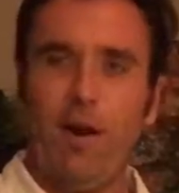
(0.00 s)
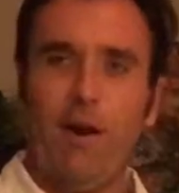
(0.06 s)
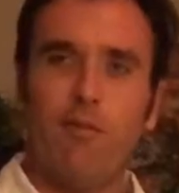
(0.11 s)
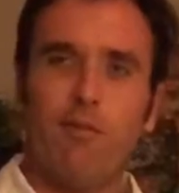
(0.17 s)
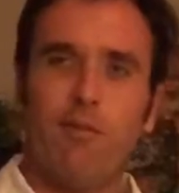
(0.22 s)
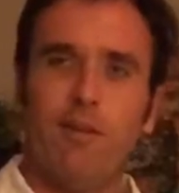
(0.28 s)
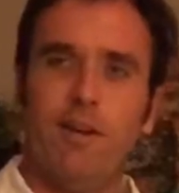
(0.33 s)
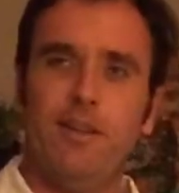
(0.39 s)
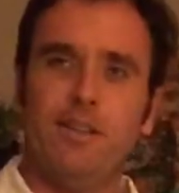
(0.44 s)

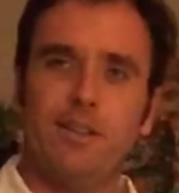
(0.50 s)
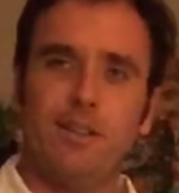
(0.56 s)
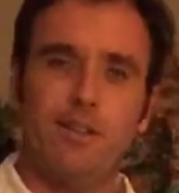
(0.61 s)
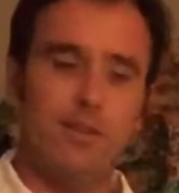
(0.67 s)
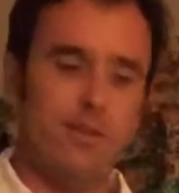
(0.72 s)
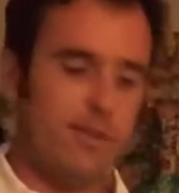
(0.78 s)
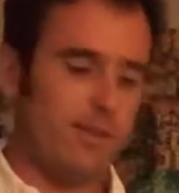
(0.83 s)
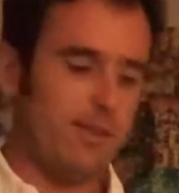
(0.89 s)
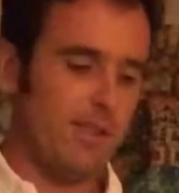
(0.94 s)
Alvarez
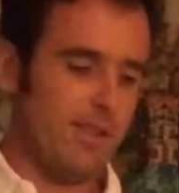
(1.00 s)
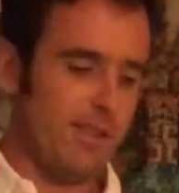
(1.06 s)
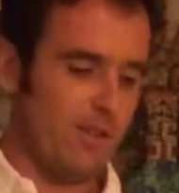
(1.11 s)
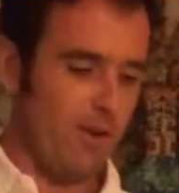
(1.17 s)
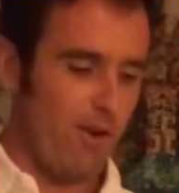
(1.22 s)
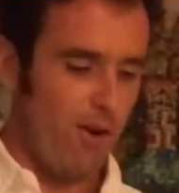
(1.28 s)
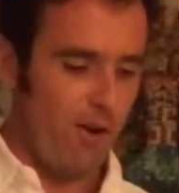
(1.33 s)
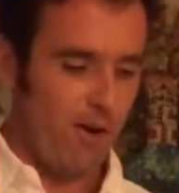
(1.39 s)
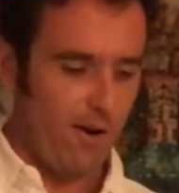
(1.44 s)
acoustic
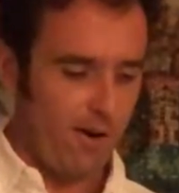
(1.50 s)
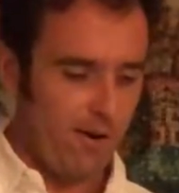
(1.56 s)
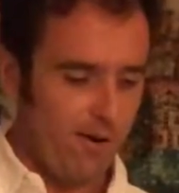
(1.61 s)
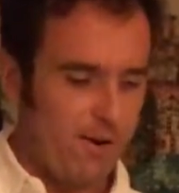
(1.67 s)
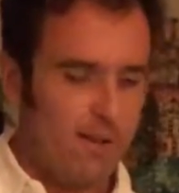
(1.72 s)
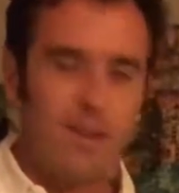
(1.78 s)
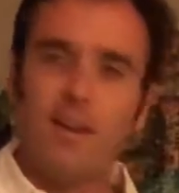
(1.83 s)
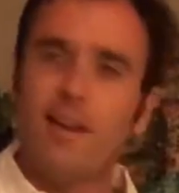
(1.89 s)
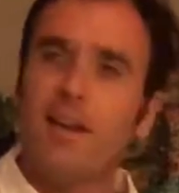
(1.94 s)
guitar.
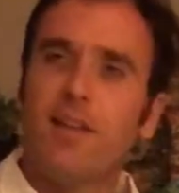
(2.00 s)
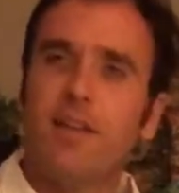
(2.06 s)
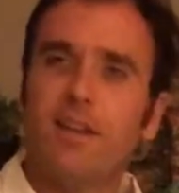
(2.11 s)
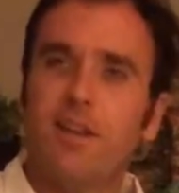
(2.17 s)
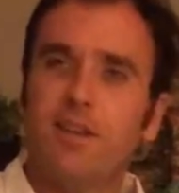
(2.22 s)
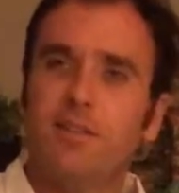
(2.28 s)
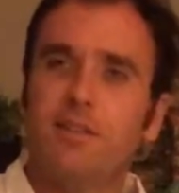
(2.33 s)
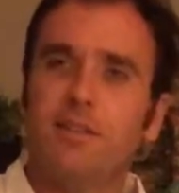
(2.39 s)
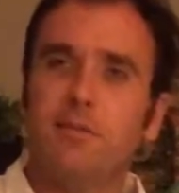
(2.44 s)
It could
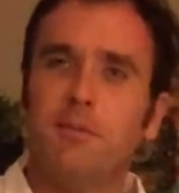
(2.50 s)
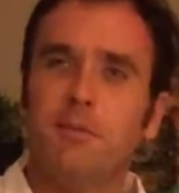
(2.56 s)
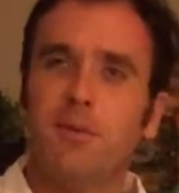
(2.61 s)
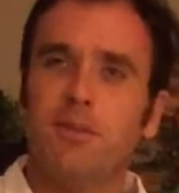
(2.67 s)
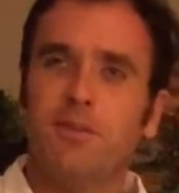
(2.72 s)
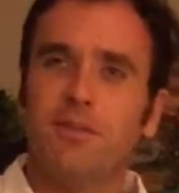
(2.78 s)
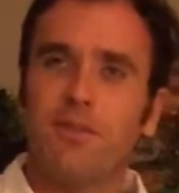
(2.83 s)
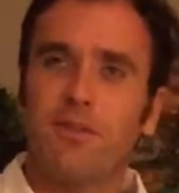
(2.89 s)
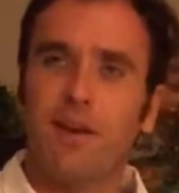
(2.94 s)
use some
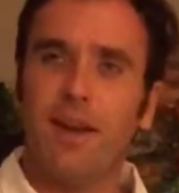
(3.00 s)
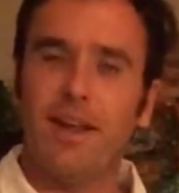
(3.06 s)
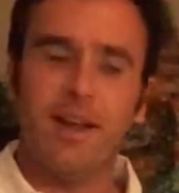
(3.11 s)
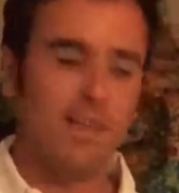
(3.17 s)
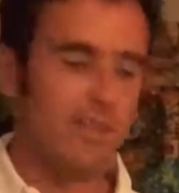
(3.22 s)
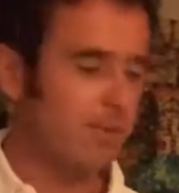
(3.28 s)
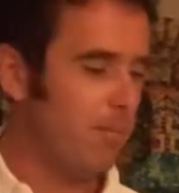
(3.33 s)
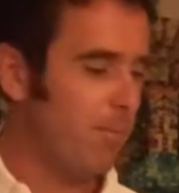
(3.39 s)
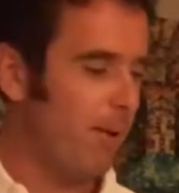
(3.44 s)
new
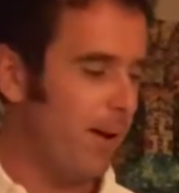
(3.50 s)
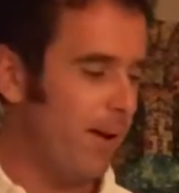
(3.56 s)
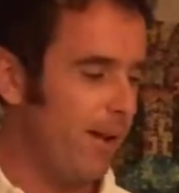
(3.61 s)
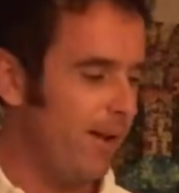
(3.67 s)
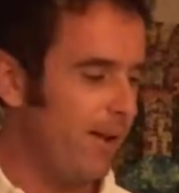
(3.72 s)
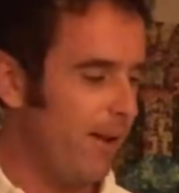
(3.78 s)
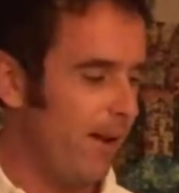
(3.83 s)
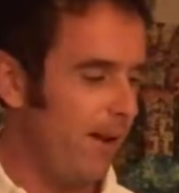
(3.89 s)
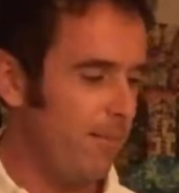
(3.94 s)
strings, but
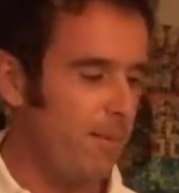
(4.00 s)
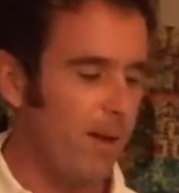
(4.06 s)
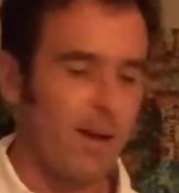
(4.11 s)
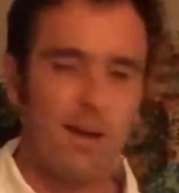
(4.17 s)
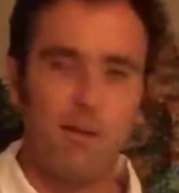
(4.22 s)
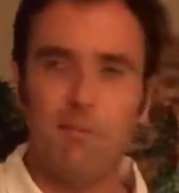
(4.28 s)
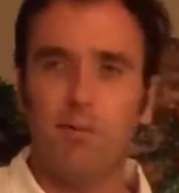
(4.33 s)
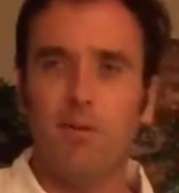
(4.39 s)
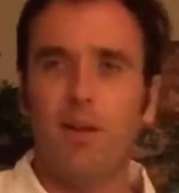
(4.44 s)
I'm
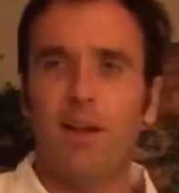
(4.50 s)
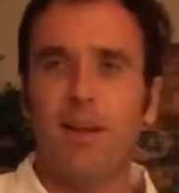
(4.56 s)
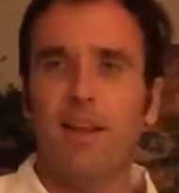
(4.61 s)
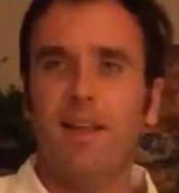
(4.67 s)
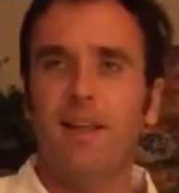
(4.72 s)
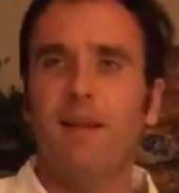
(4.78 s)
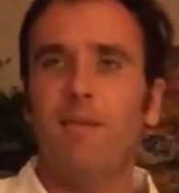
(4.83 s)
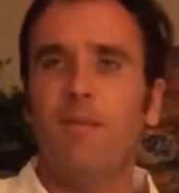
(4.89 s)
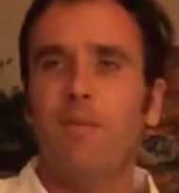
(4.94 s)
not
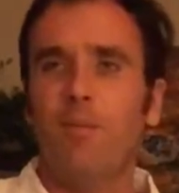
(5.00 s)
complaining.